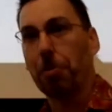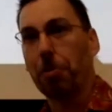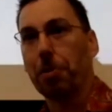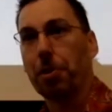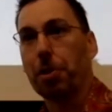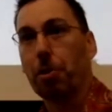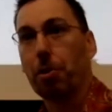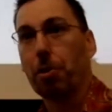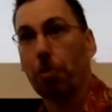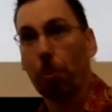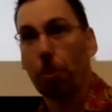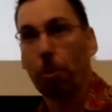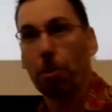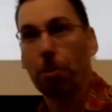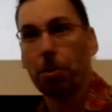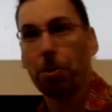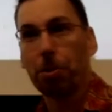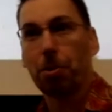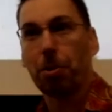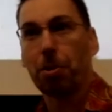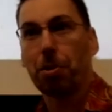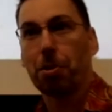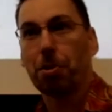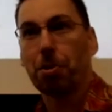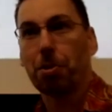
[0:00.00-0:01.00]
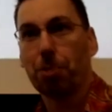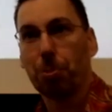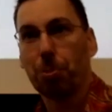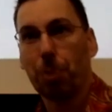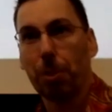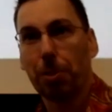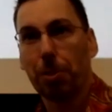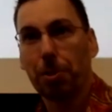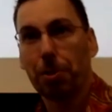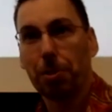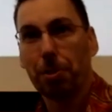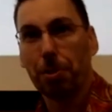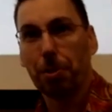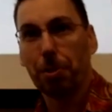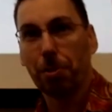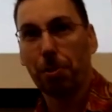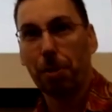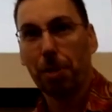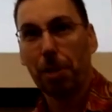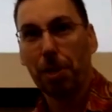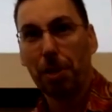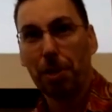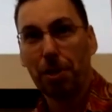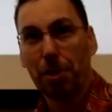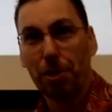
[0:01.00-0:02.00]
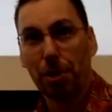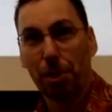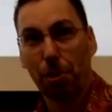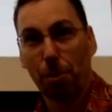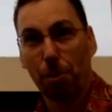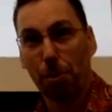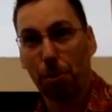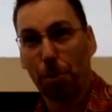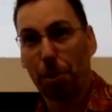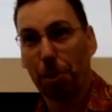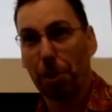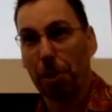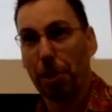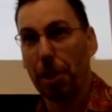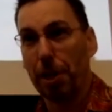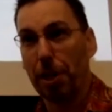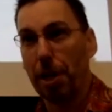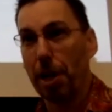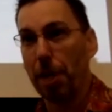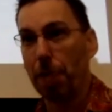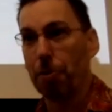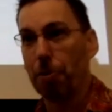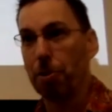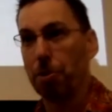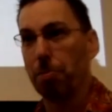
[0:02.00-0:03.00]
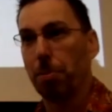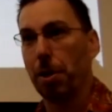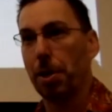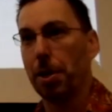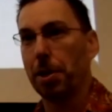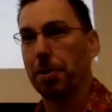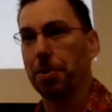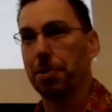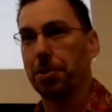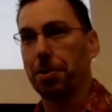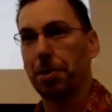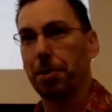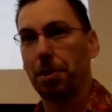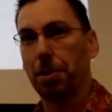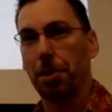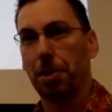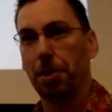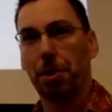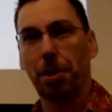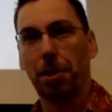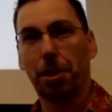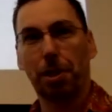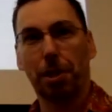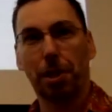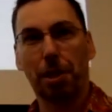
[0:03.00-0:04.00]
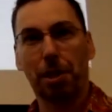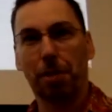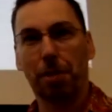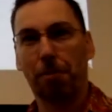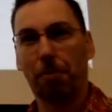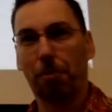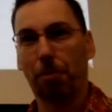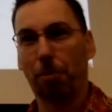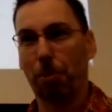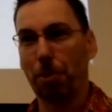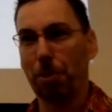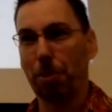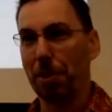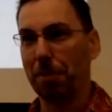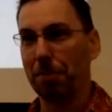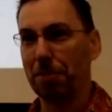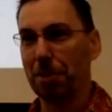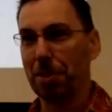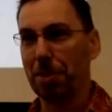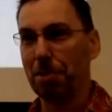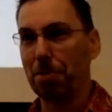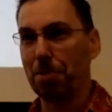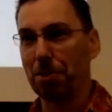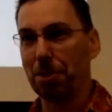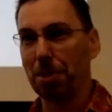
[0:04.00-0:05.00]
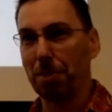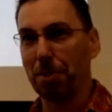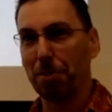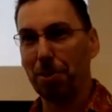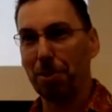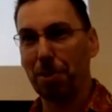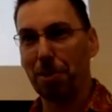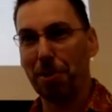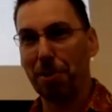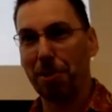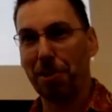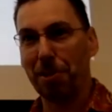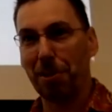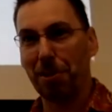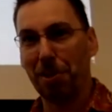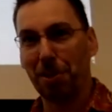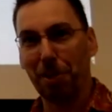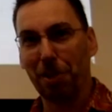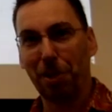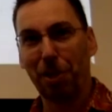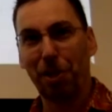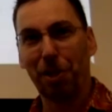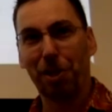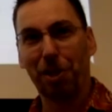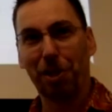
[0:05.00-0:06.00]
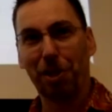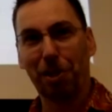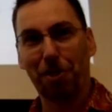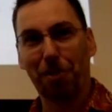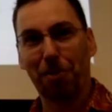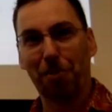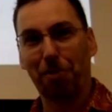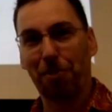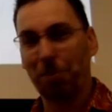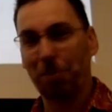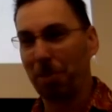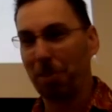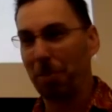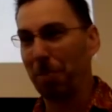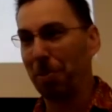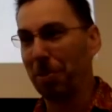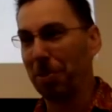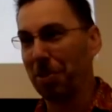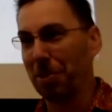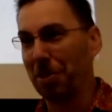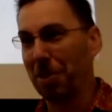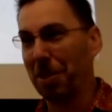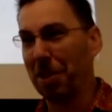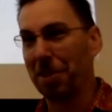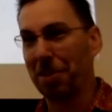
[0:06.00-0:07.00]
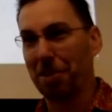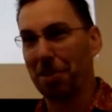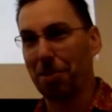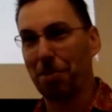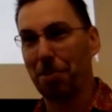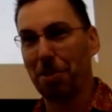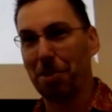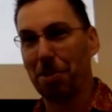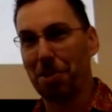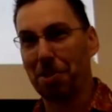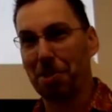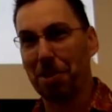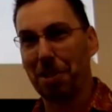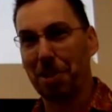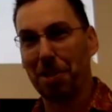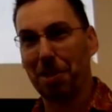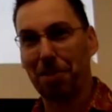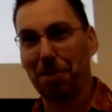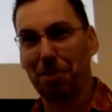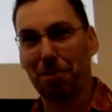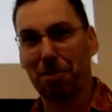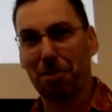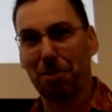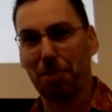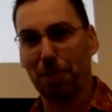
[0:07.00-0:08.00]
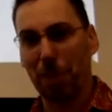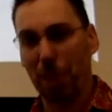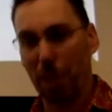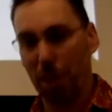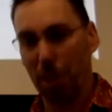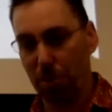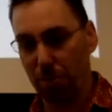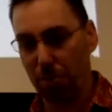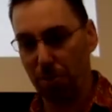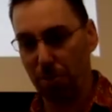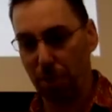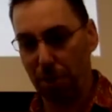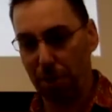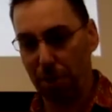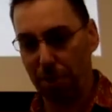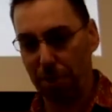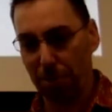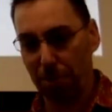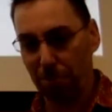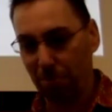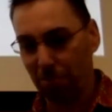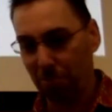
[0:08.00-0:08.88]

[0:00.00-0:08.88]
the overall structure as well too. So we're looking at hydrogen bonds. Again, for when you have senior seminar, you know, somebody's going to ask a question, the answer is going to be hydrogen bonds.